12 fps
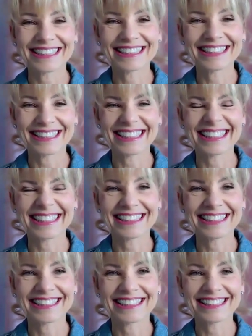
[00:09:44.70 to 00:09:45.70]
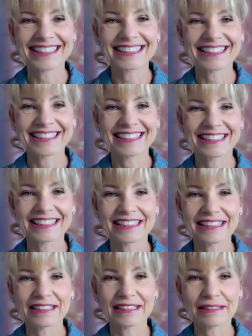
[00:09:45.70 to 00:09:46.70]

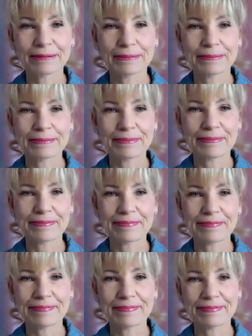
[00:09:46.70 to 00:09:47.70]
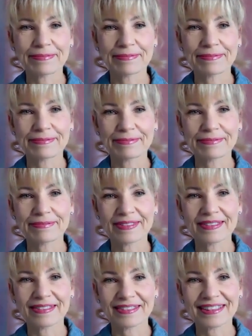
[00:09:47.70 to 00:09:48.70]

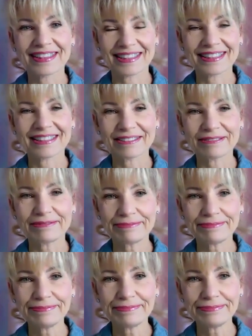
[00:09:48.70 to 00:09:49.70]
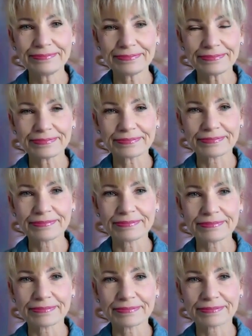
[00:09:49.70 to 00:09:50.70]

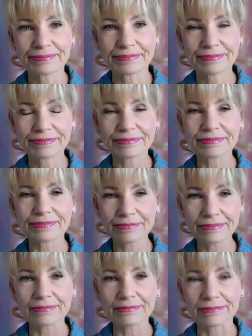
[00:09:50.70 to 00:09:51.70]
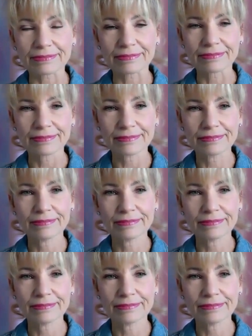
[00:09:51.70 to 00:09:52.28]
This person isn't speaking.